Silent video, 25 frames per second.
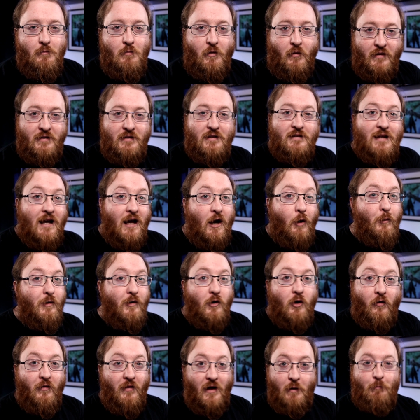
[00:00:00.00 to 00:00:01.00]
but this is how we
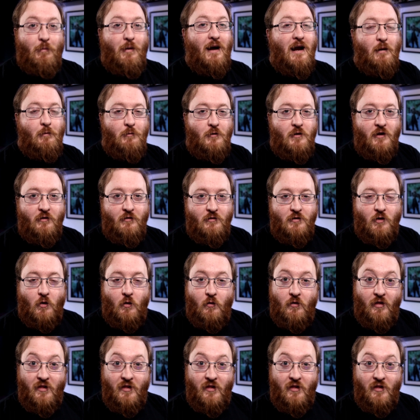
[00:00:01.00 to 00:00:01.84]
got that Bayern Munich result,